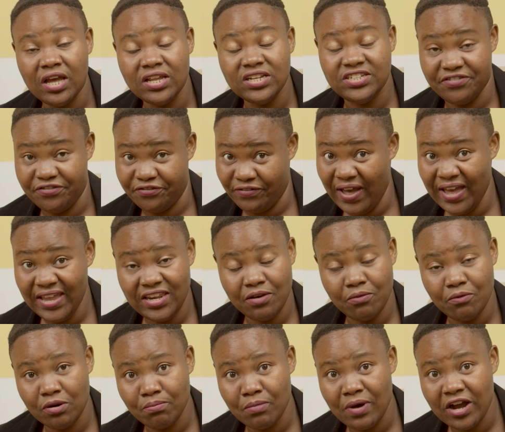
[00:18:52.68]

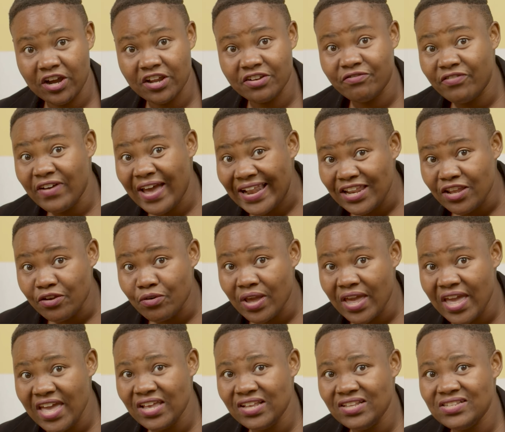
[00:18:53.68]
defining what market value
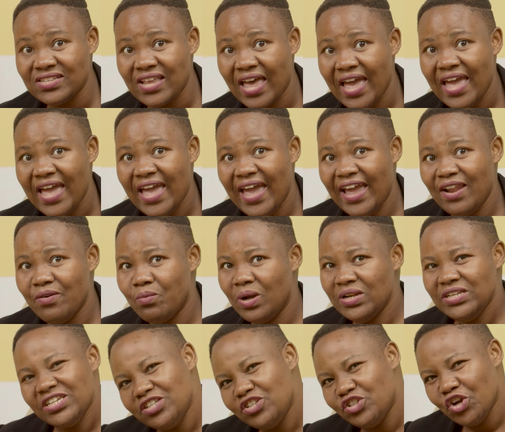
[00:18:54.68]
is and
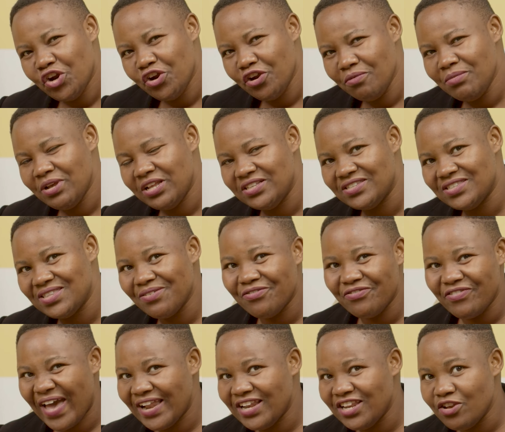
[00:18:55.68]
what determines the
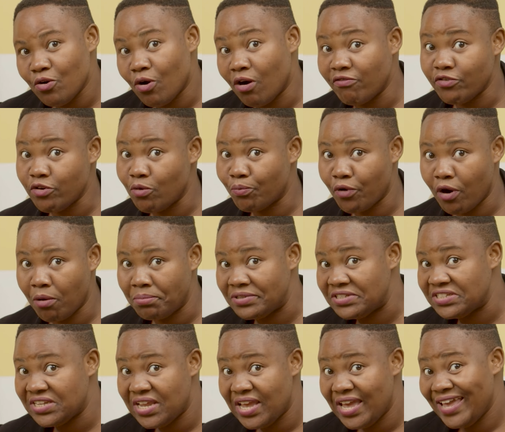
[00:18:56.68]
value of your
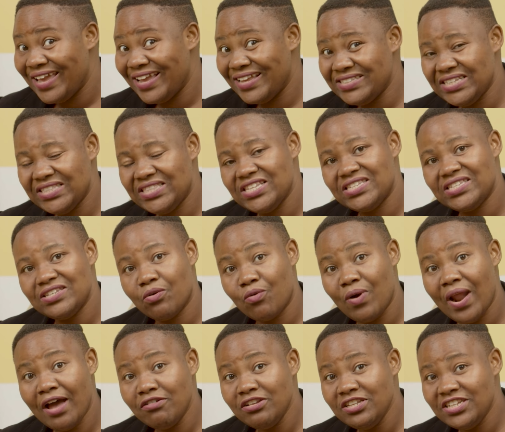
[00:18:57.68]
property. Is it the
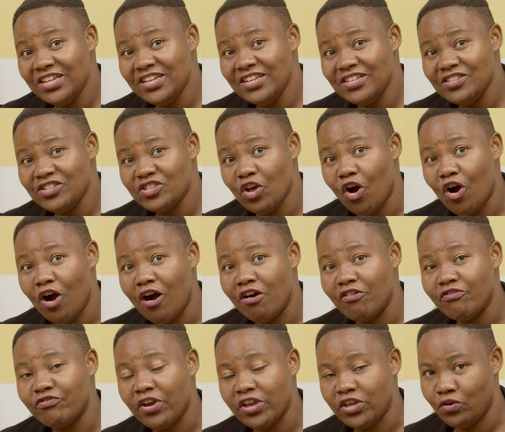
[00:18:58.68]
surroundings
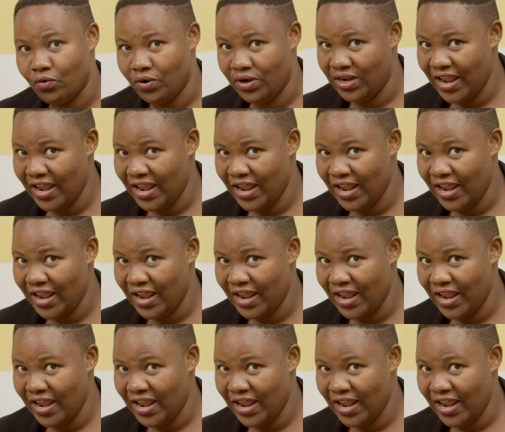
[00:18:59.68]
of your